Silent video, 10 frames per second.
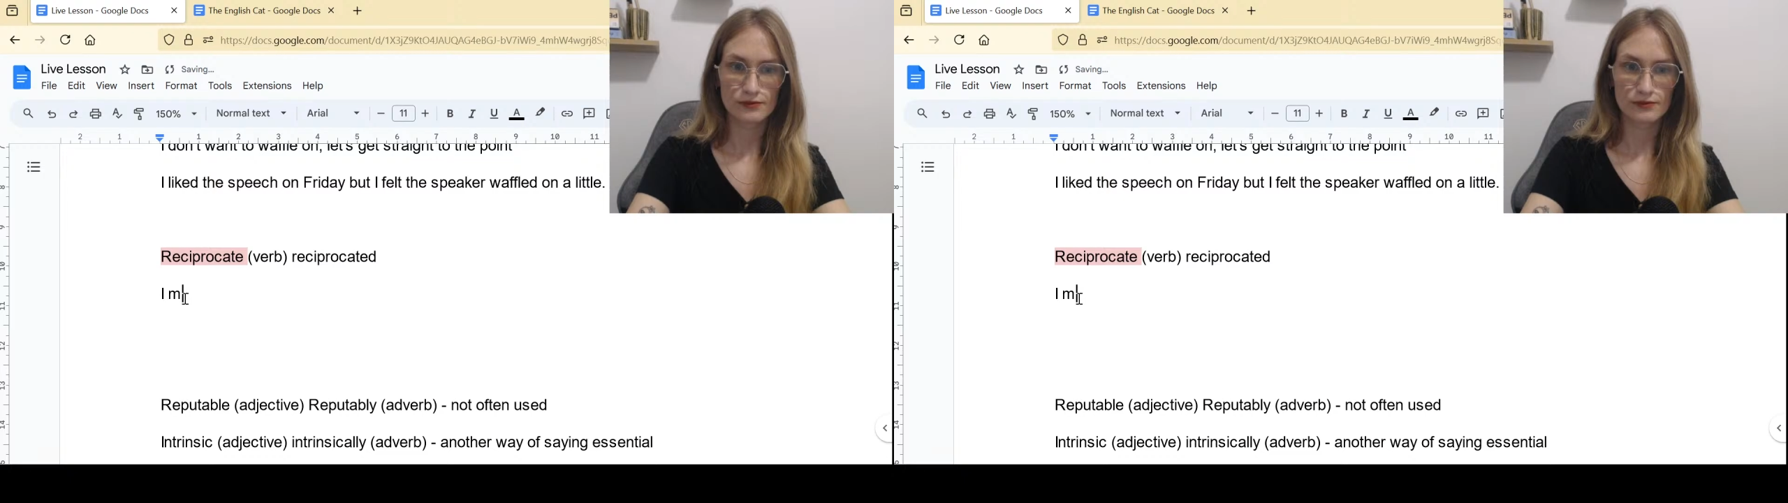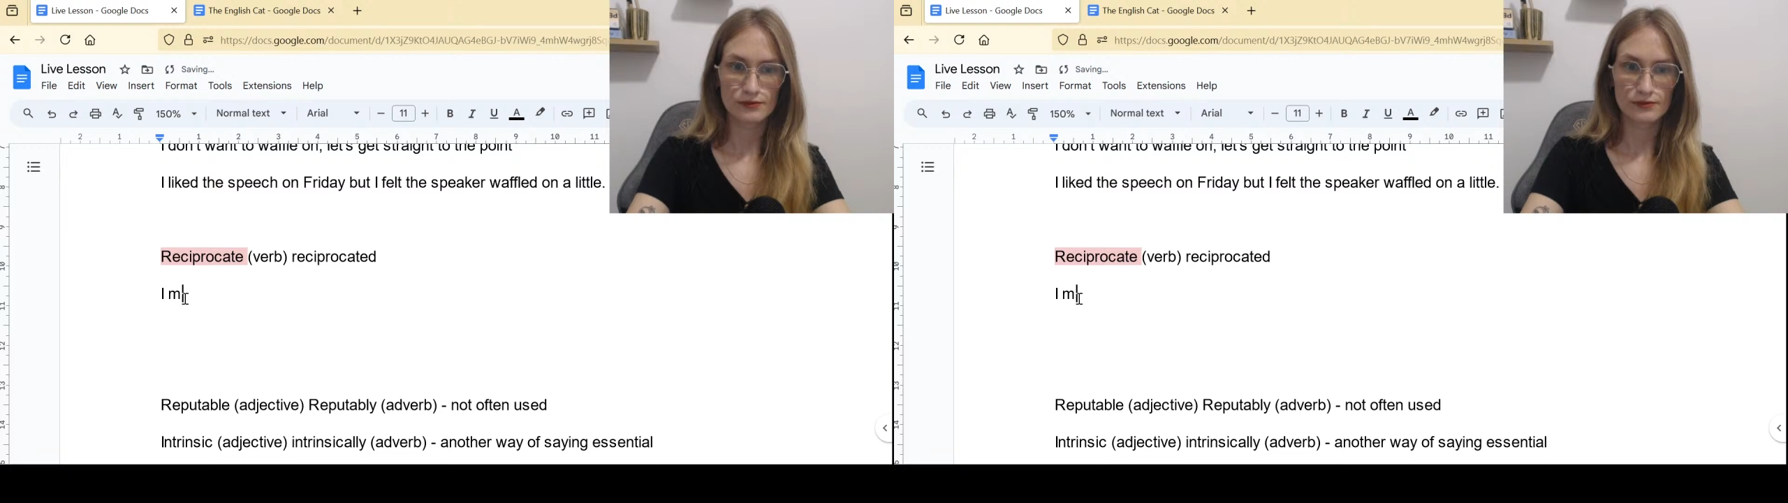
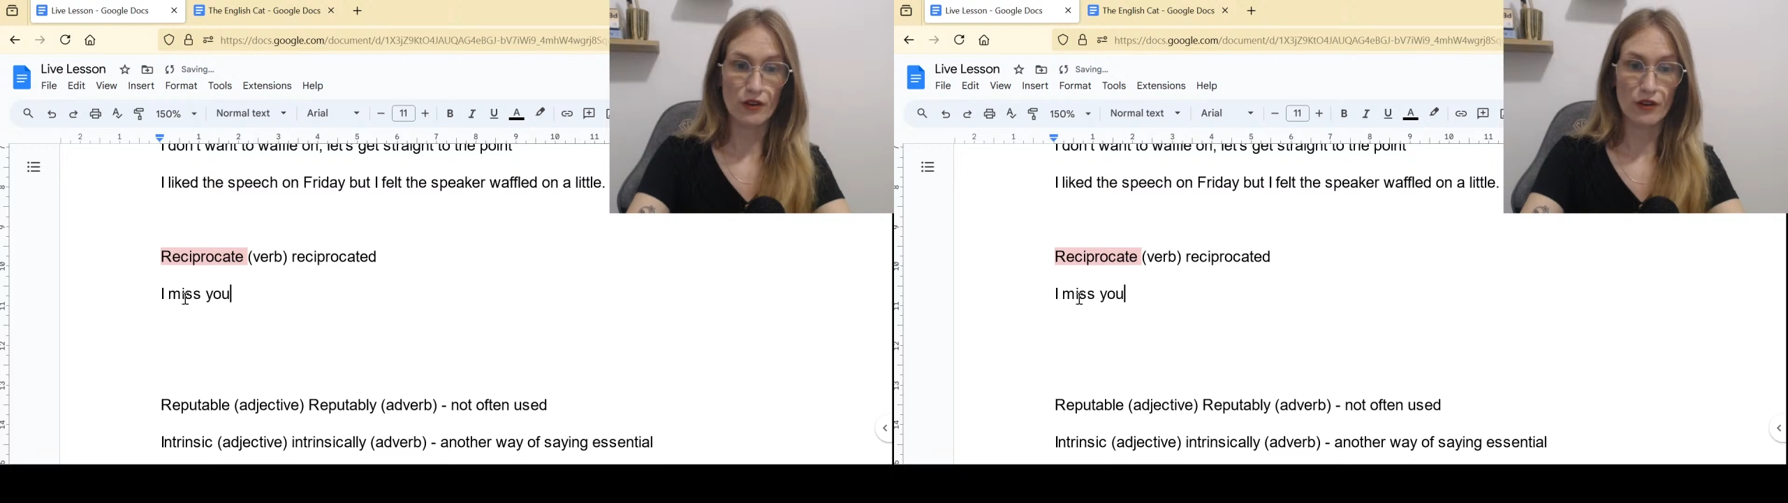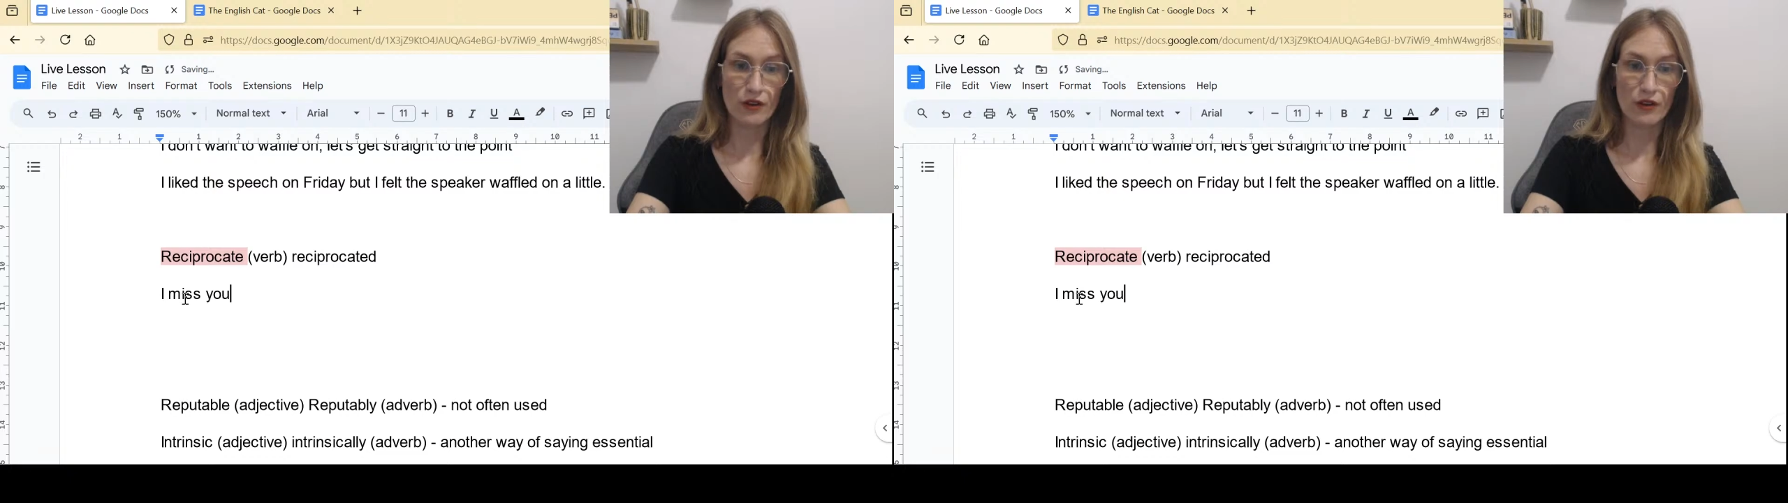Oh,
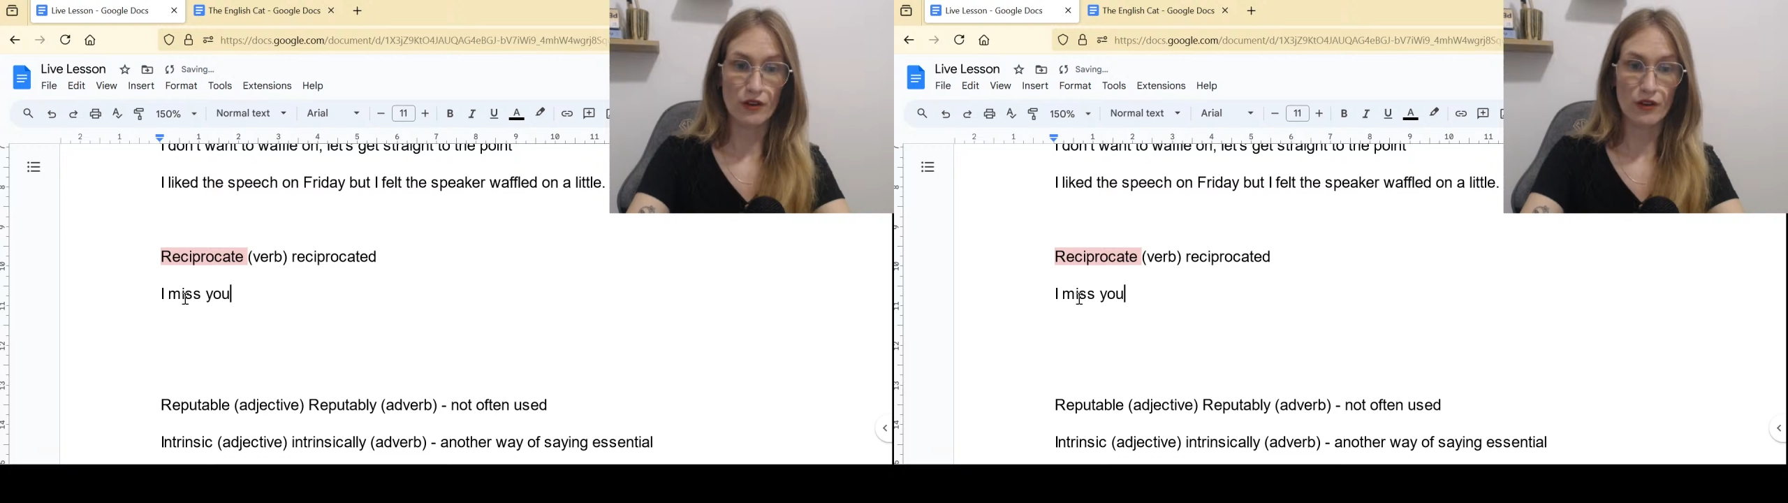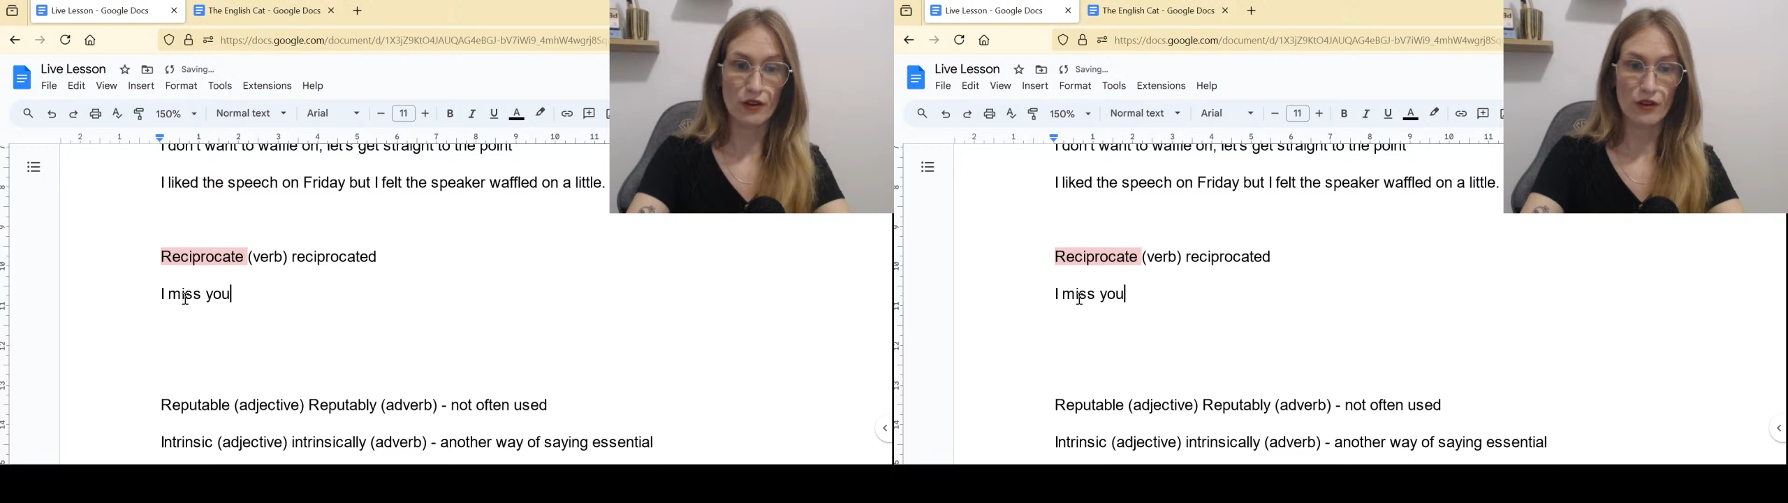sorry, my
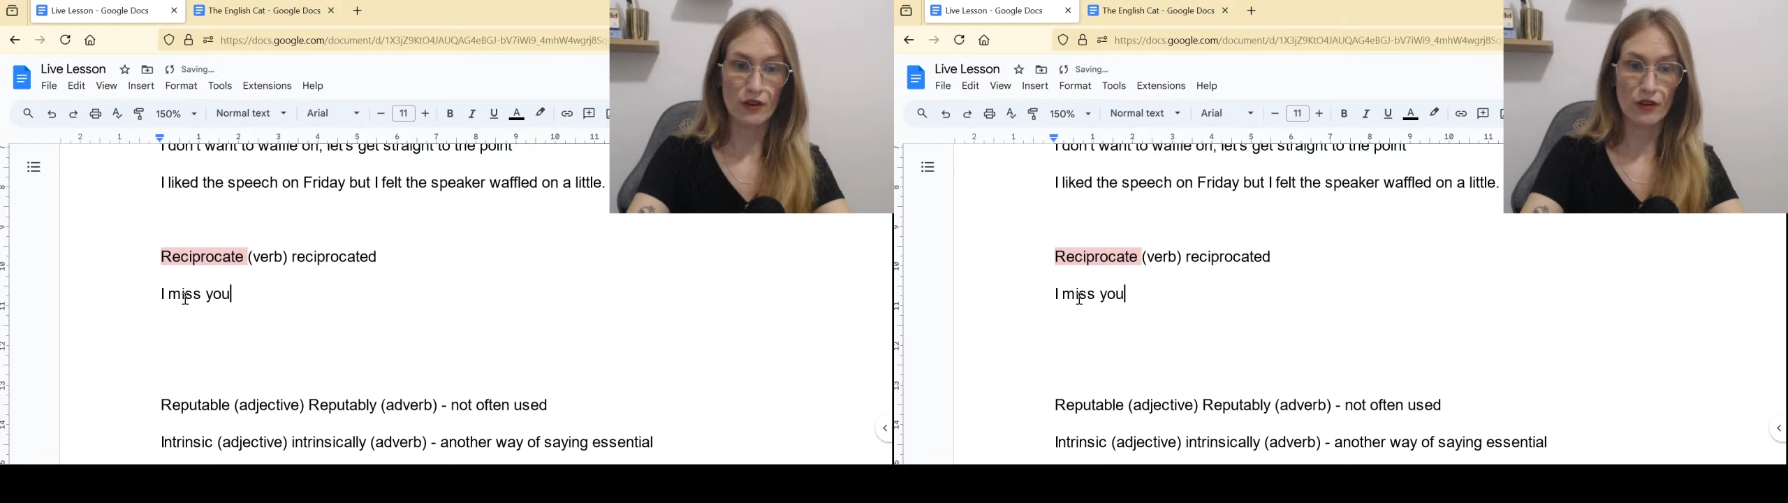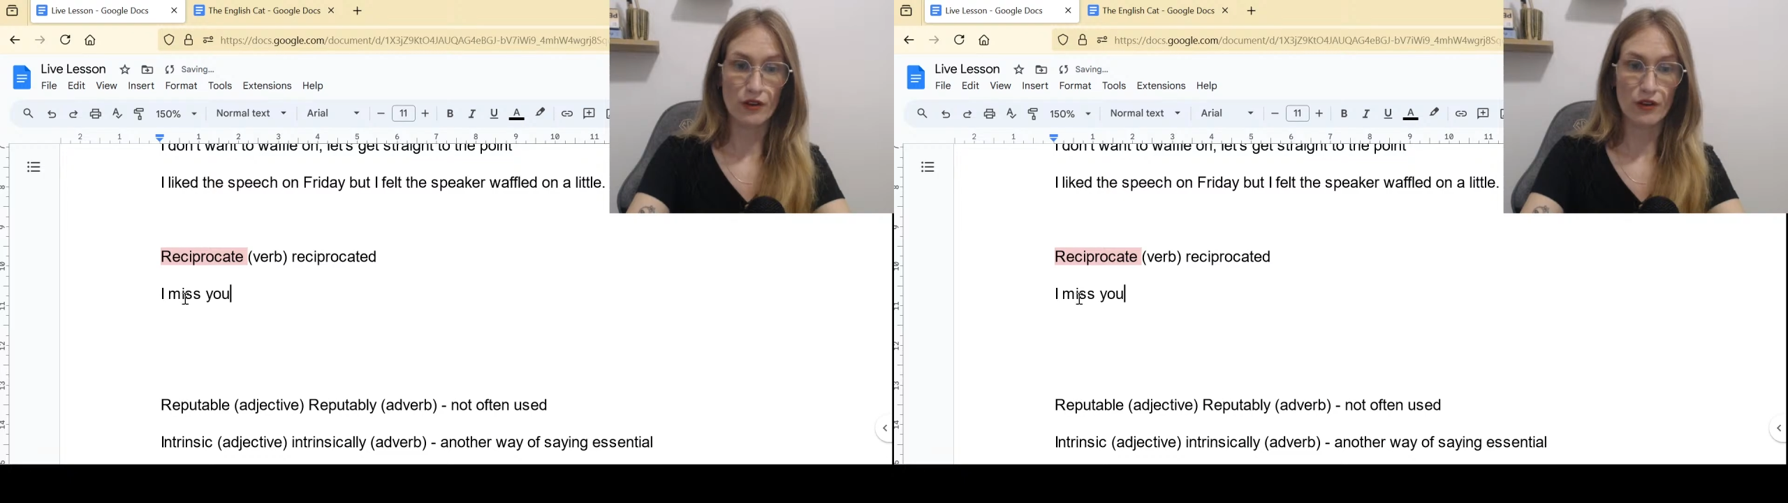computer's
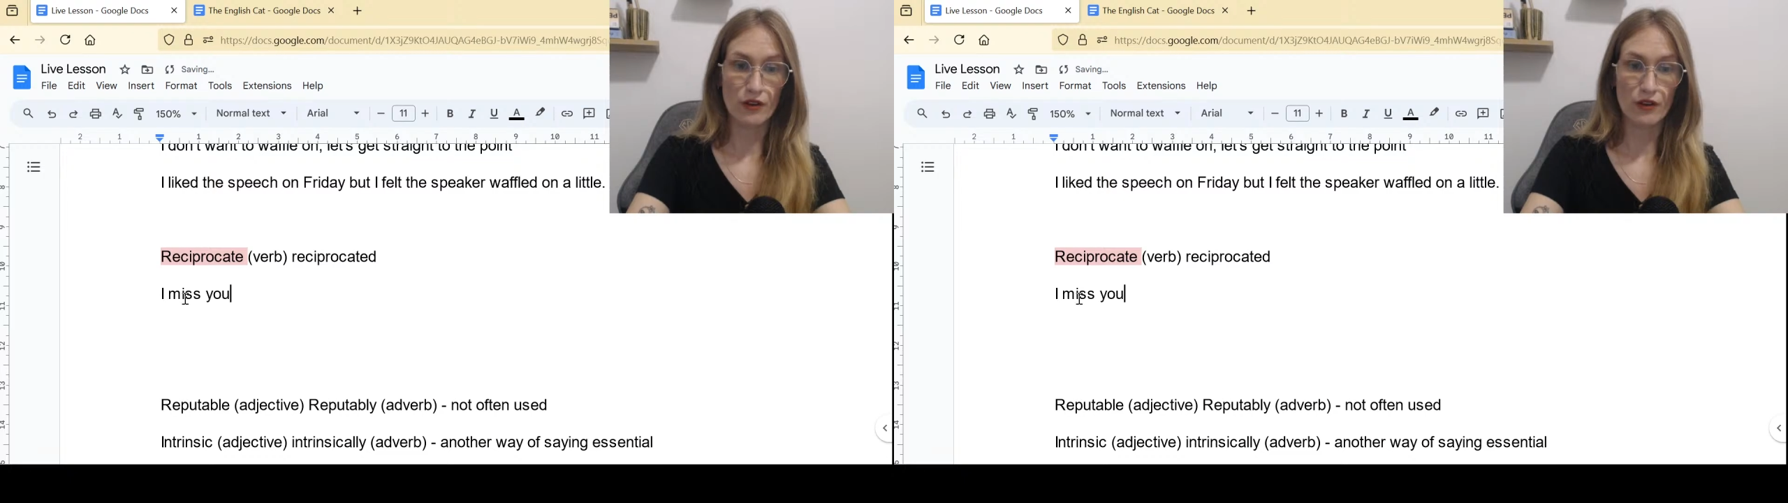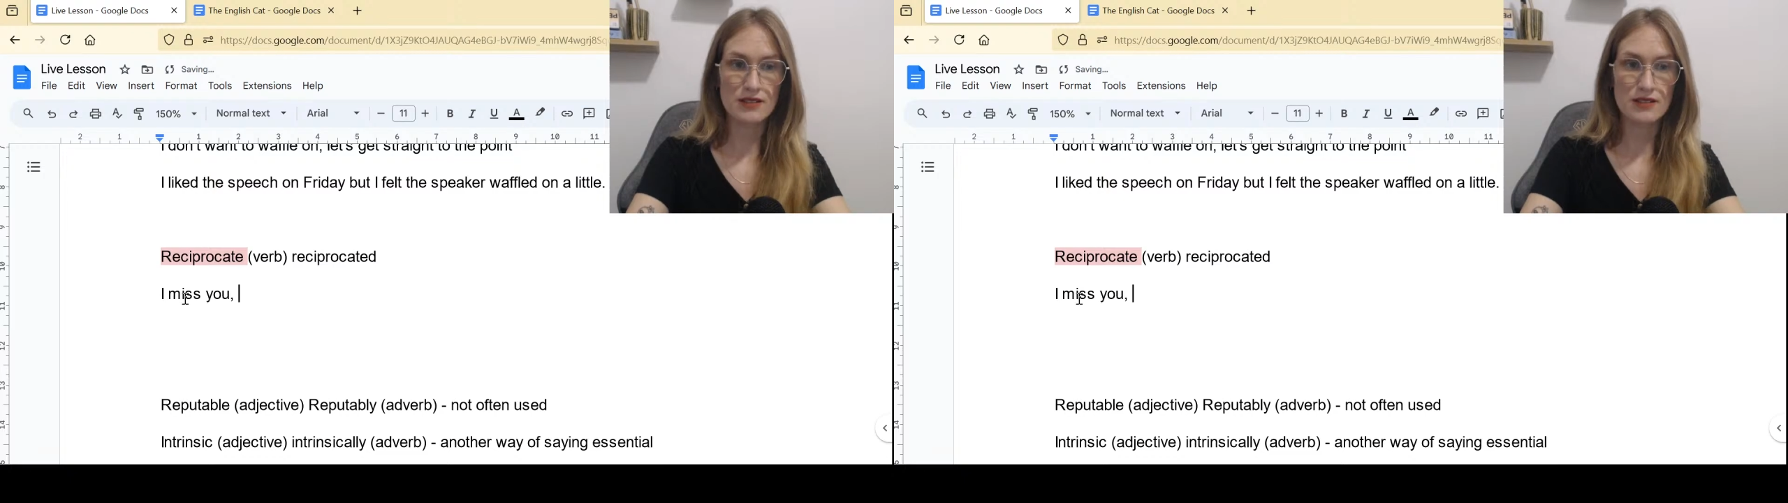going a bit
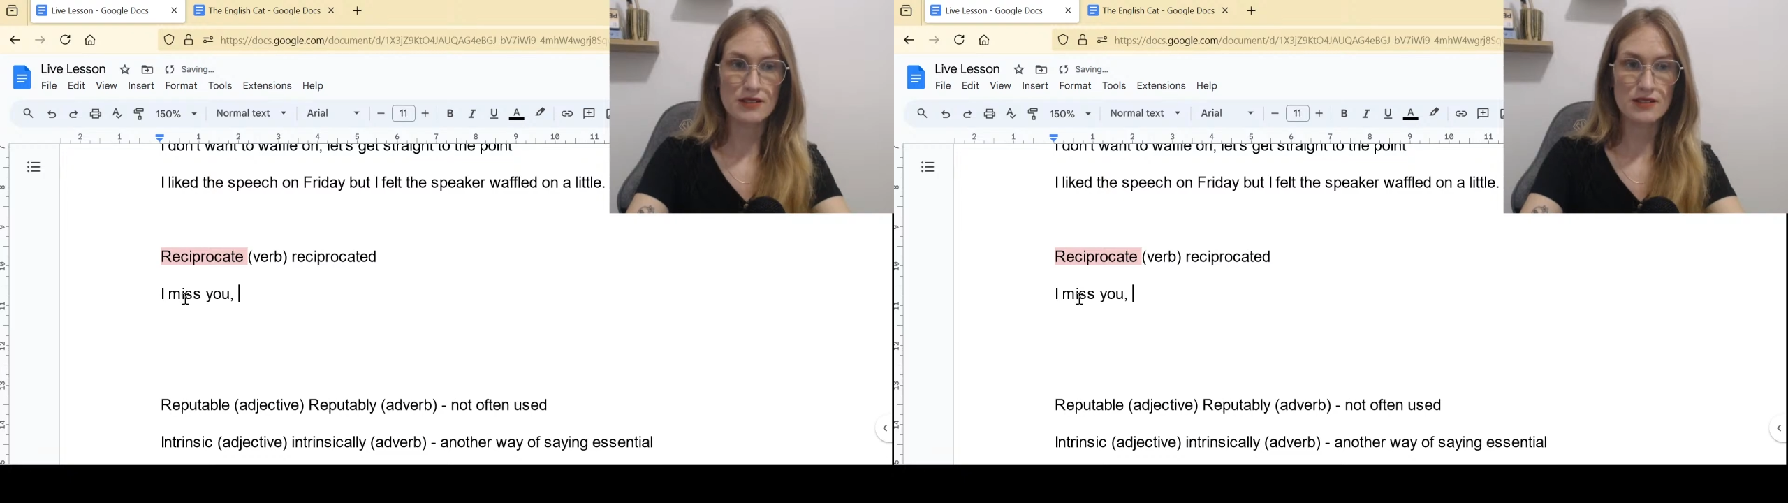slow